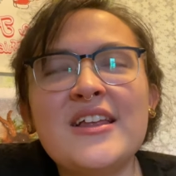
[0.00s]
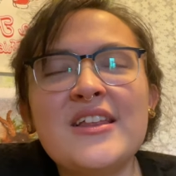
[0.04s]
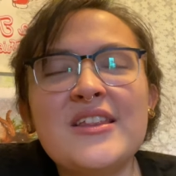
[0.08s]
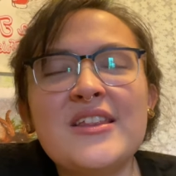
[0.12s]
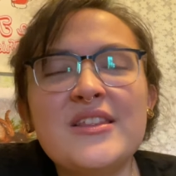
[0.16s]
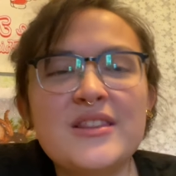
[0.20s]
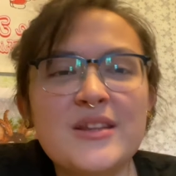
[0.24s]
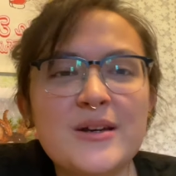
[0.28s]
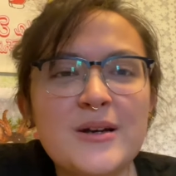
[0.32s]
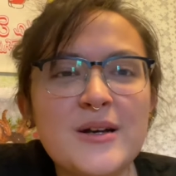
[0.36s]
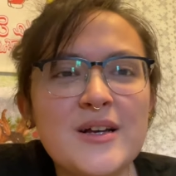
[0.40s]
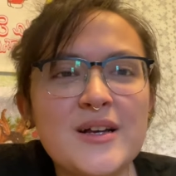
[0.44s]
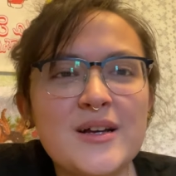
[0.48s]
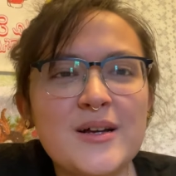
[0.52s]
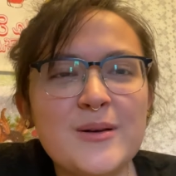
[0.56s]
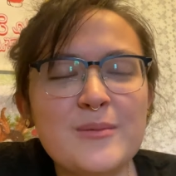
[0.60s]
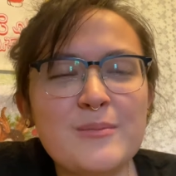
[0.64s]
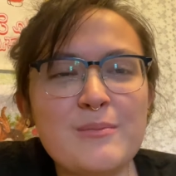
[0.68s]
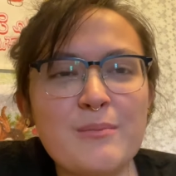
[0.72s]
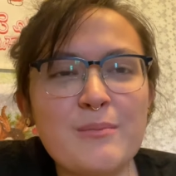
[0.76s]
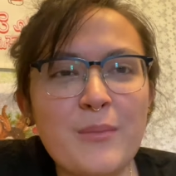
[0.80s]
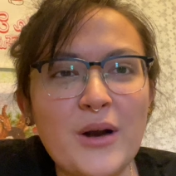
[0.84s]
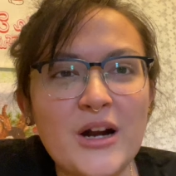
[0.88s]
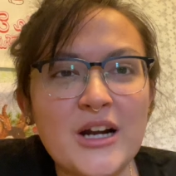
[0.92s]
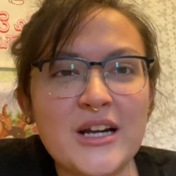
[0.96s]
the
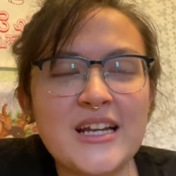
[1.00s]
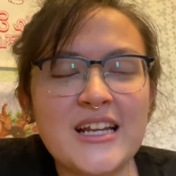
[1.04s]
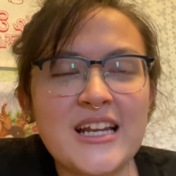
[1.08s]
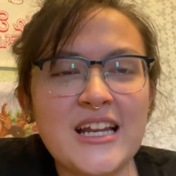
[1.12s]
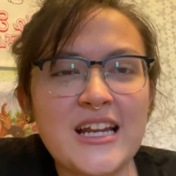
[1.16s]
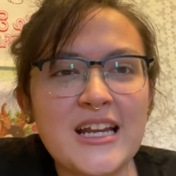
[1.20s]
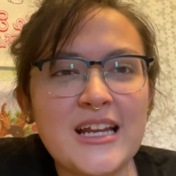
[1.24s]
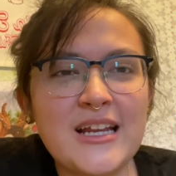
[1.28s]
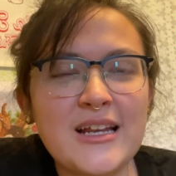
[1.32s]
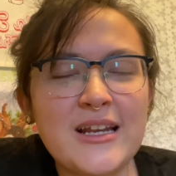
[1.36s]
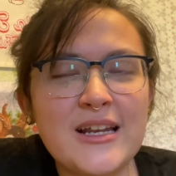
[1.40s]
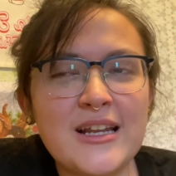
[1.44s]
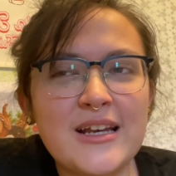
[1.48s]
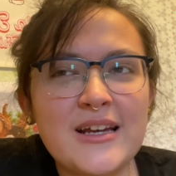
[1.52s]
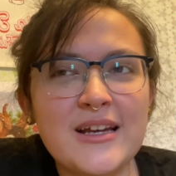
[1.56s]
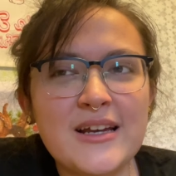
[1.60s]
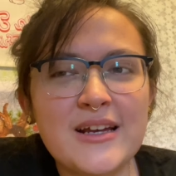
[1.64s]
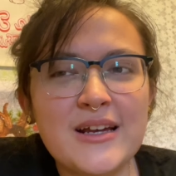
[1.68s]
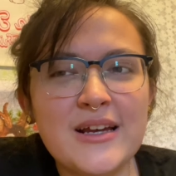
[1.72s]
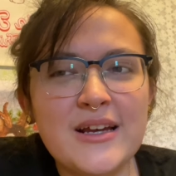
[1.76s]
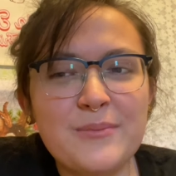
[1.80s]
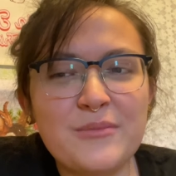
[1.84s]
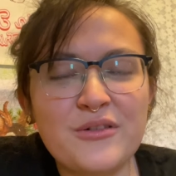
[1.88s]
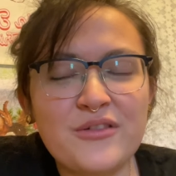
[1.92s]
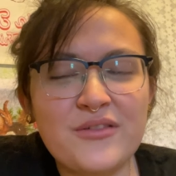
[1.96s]
marketing
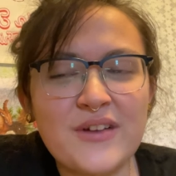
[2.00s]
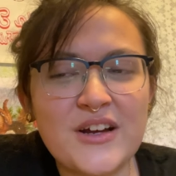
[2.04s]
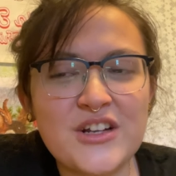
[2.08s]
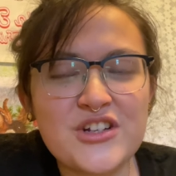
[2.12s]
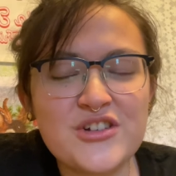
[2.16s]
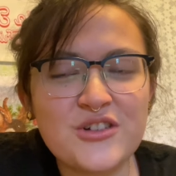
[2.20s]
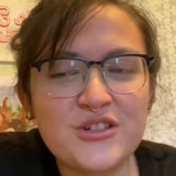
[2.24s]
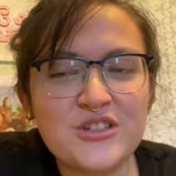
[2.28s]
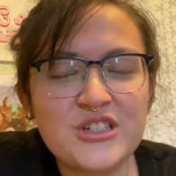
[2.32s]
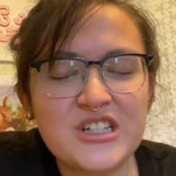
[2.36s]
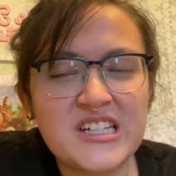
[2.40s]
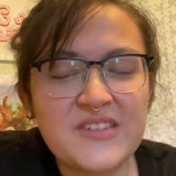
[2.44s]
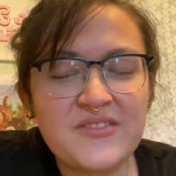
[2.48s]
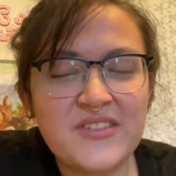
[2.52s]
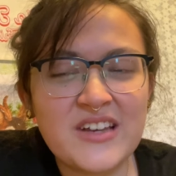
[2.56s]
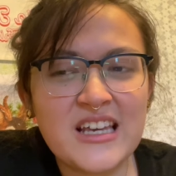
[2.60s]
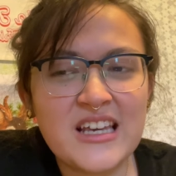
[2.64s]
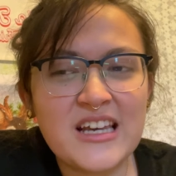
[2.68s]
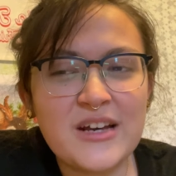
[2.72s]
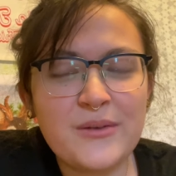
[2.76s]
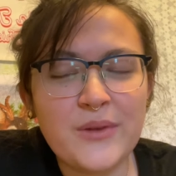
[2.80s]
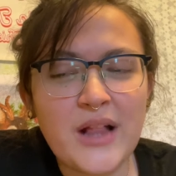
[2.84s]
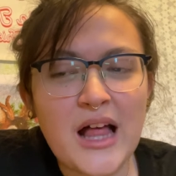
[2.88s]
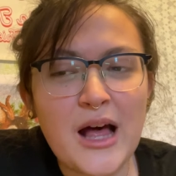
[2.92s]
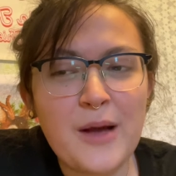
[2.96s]
professional
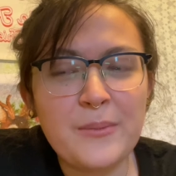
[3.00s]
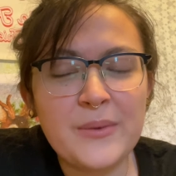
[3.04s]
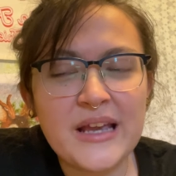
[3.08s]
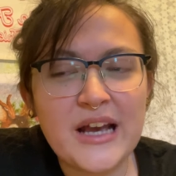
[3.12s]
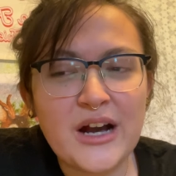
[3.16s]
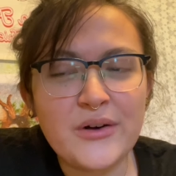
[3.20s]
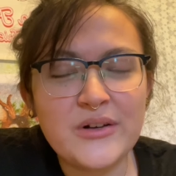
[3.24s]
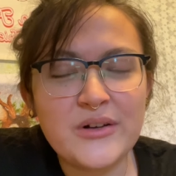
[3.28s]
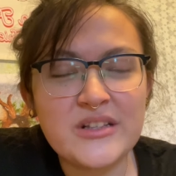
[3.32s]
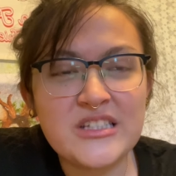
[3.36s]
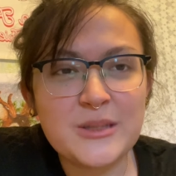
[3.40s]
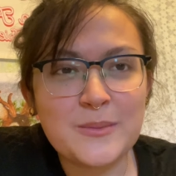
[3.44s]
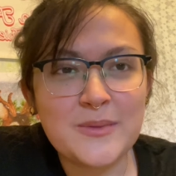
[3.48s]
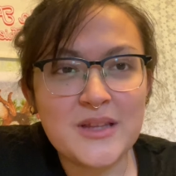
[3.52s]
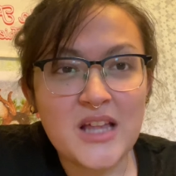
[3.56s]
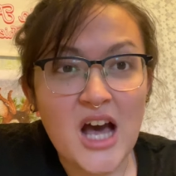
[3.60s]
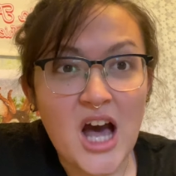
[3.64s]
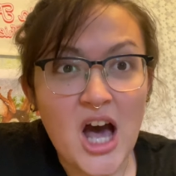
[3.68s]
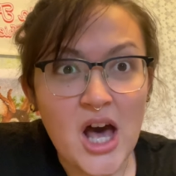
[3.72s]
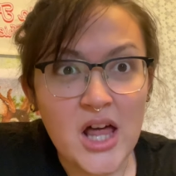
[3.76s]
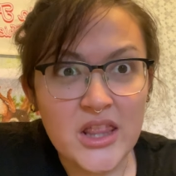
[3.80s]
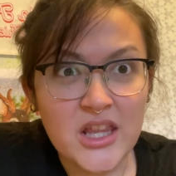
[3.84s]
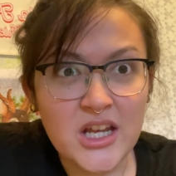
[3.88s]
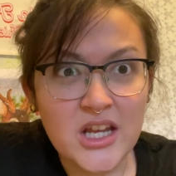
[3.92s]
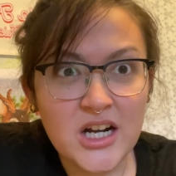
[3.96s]
certificate will help me out in some of the
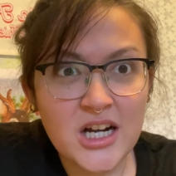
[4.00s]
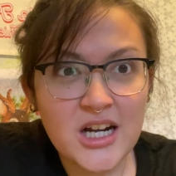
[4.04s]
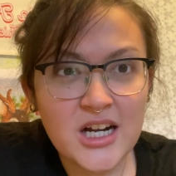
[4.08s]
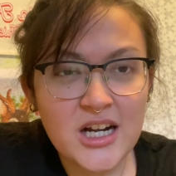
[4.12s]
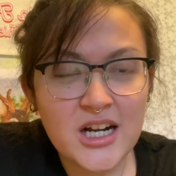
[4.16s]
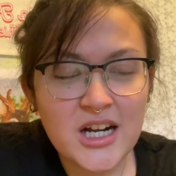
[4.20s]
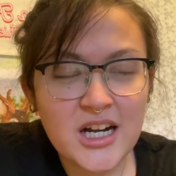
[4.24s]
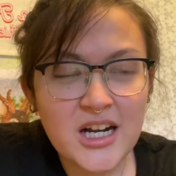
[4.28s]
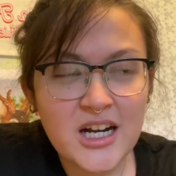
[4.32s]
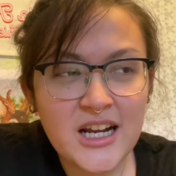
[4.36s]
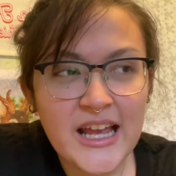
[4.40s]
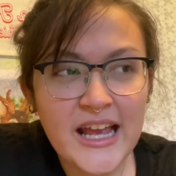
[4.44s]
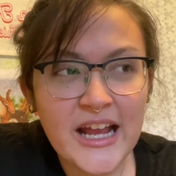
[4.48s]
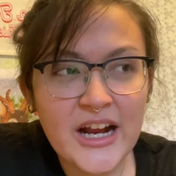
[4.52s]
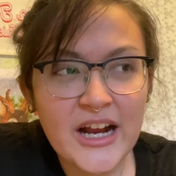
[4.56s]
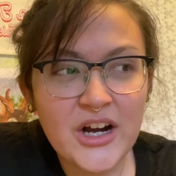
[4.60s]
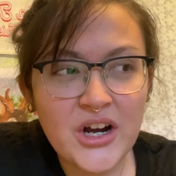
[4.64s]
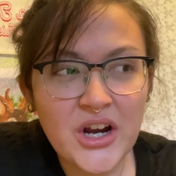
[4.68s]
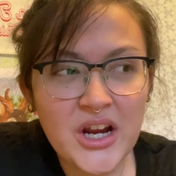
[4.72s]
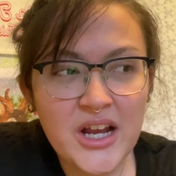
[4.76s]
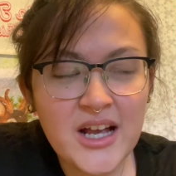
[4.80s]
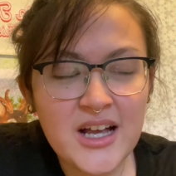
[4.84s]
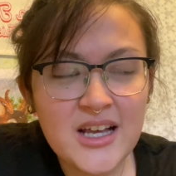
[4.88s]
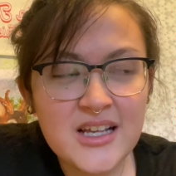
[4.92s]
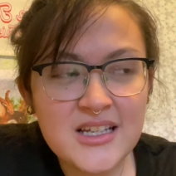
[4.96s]
other
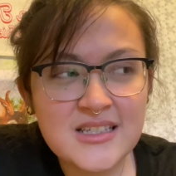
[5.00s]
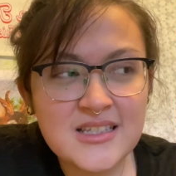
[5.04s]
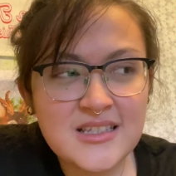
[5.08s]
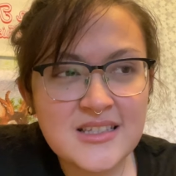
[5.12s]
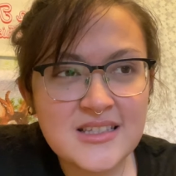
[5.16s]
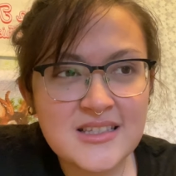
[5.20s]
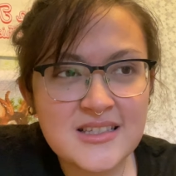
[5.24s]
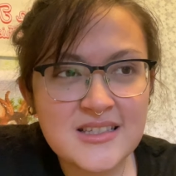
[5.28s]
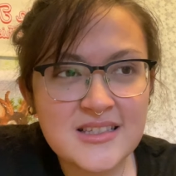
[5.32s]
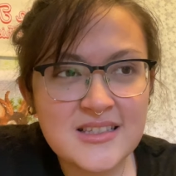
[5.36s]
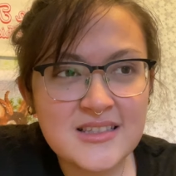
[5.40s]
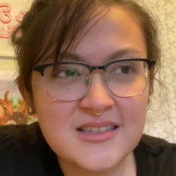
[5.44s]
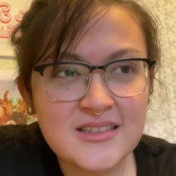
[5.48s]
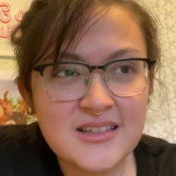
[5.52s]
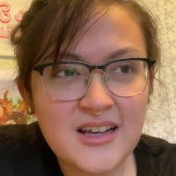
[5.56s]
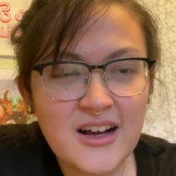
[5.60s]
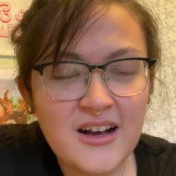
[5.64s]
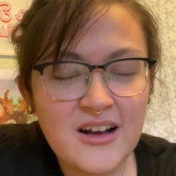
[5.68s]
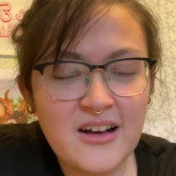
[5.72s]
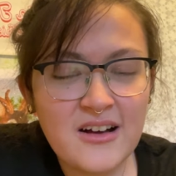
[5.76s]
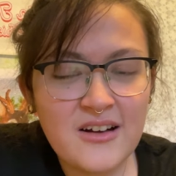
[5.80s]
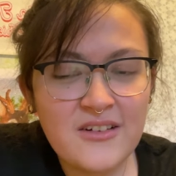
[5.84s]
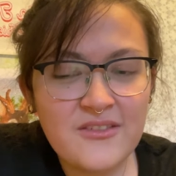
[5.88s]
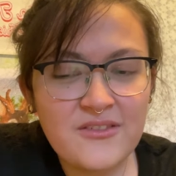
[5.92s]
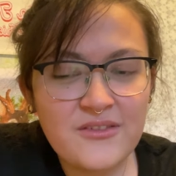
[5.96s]
areas
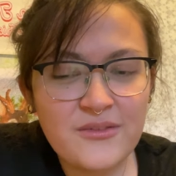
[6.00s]
of